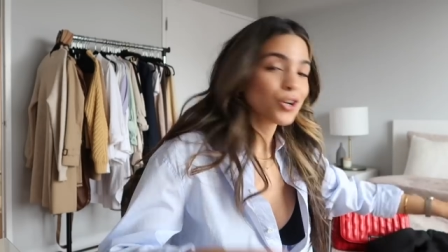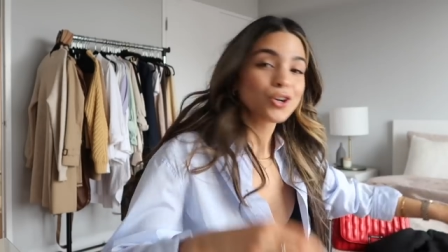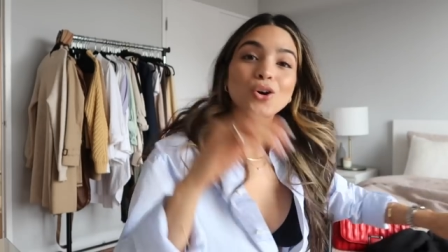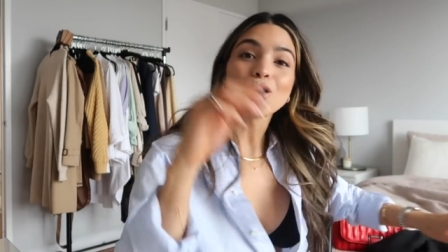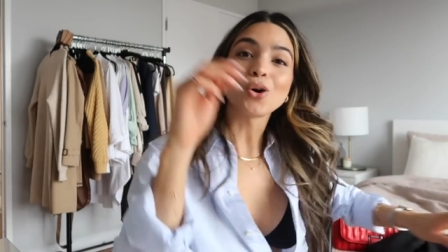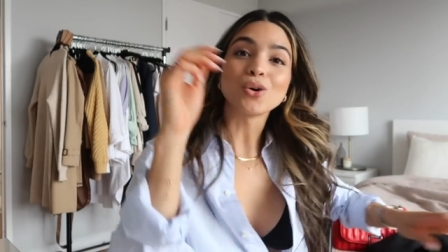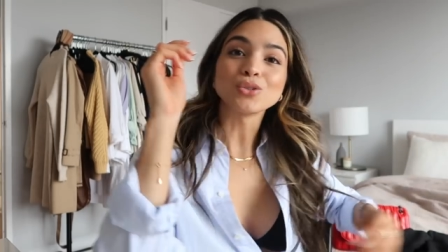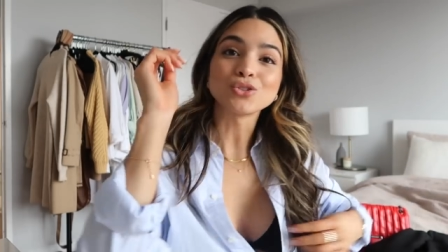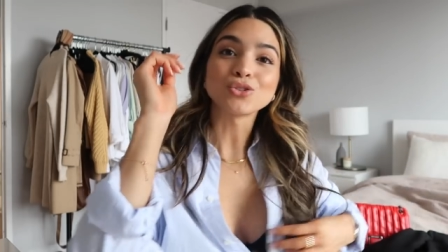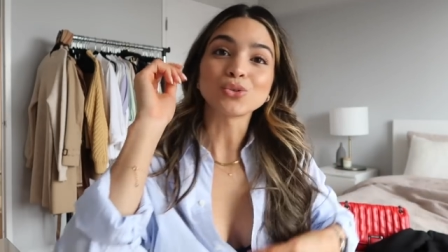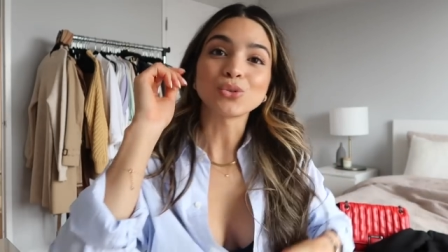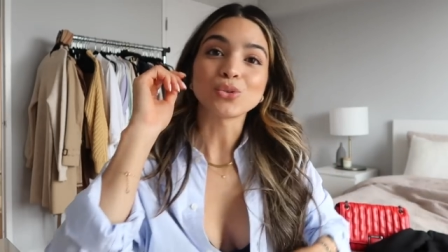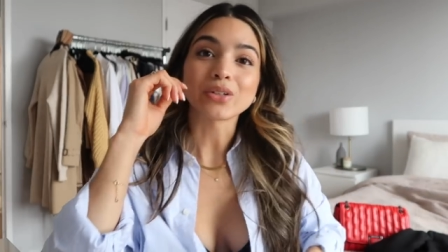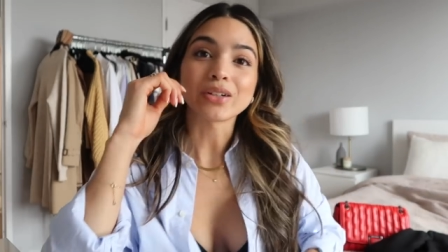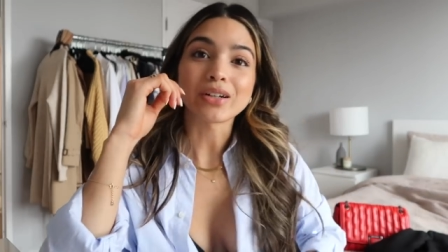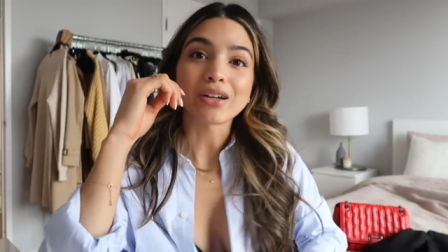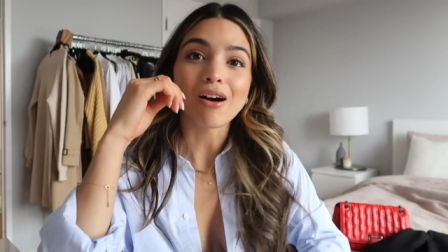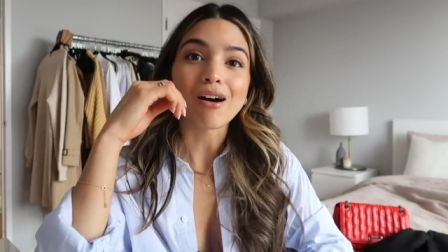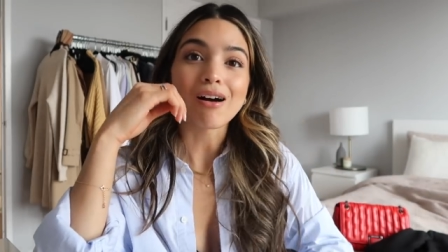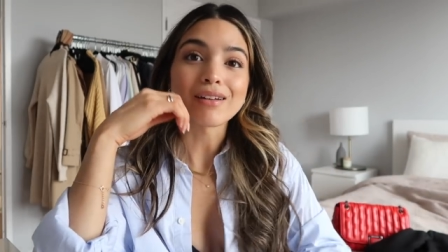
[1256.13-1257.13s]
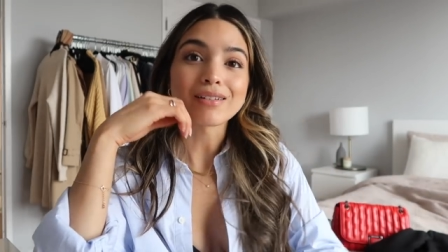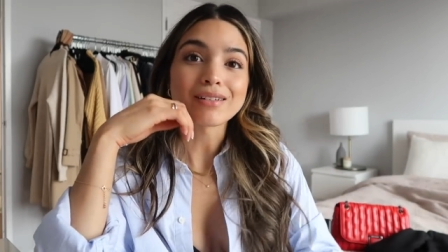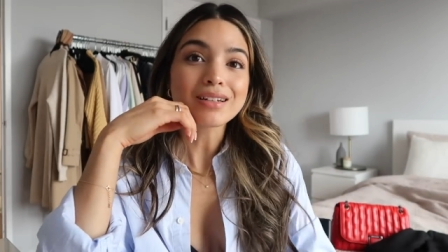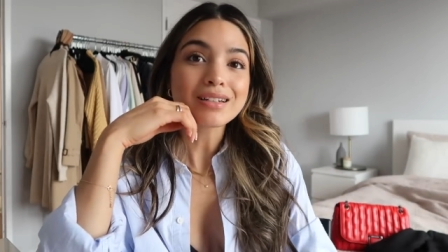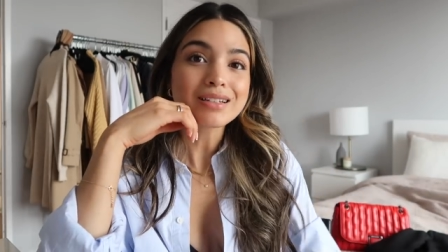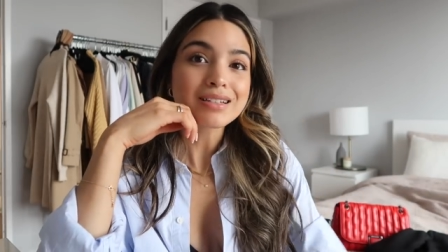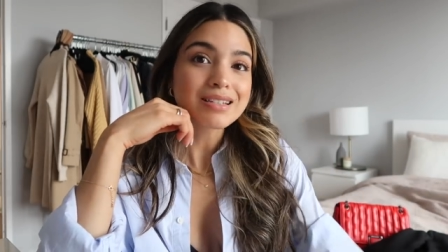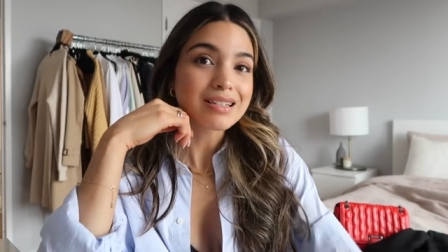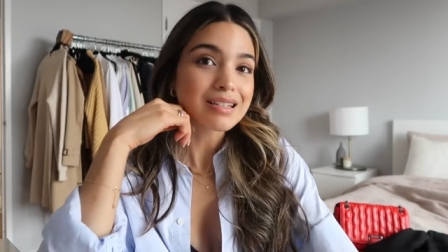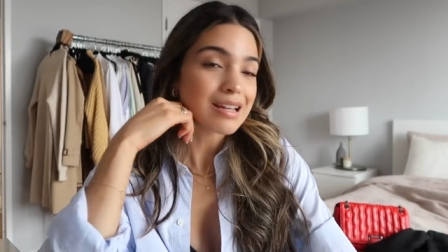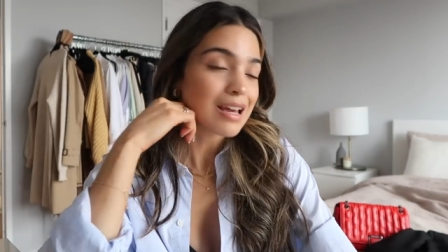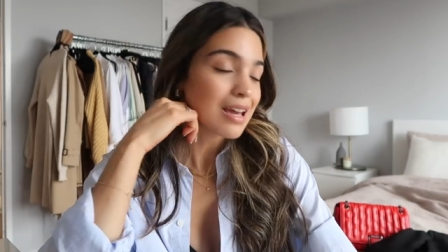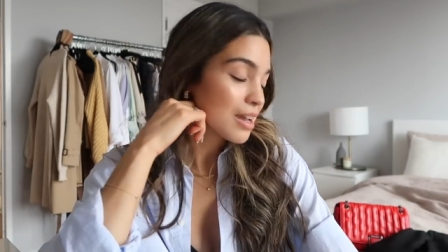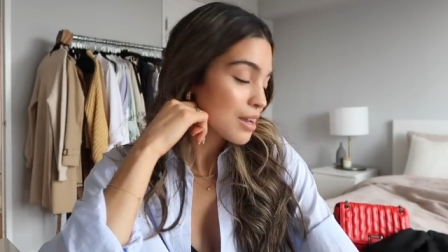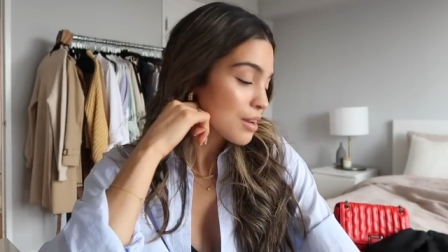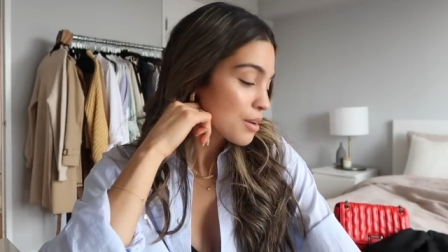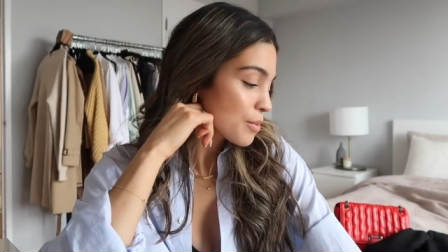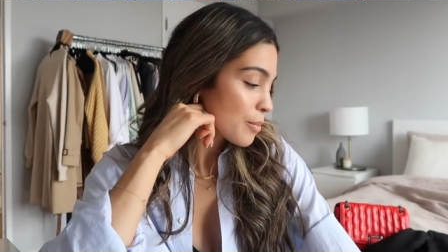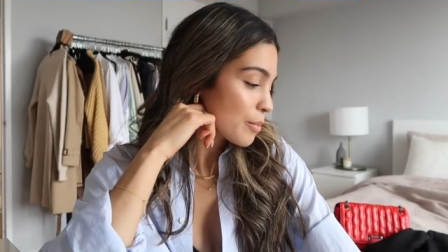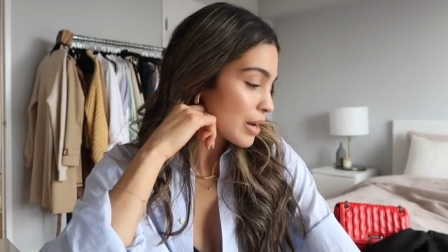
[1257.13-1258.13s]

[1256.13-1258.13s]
gold jewelry on today.